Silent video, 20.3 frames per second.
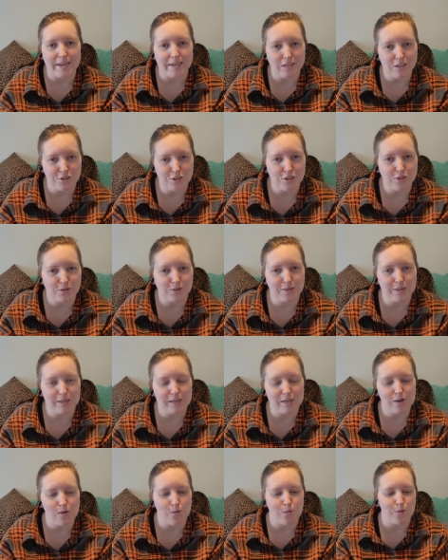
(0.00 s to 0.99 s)

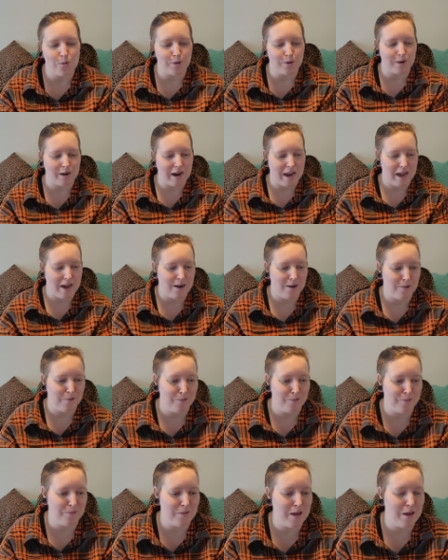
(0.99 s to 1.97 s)
industry or
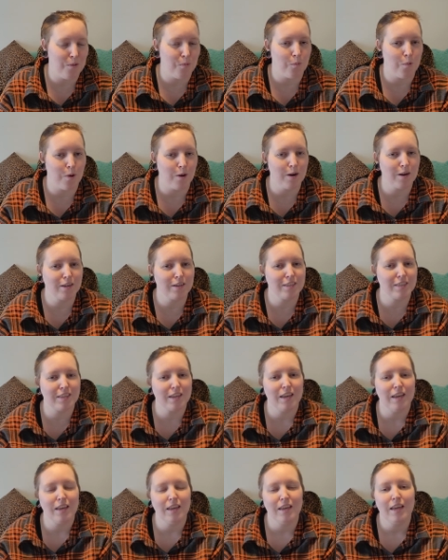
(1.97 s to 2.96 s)
how it works,
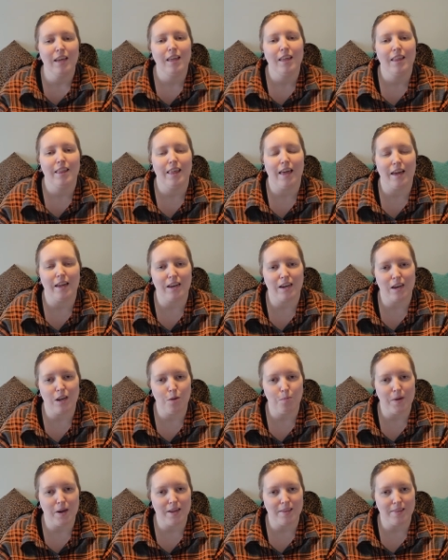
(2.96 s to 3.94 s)
that you
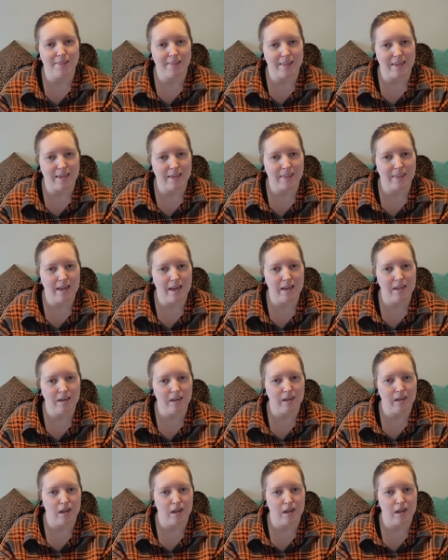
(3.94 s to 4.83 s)
might think that.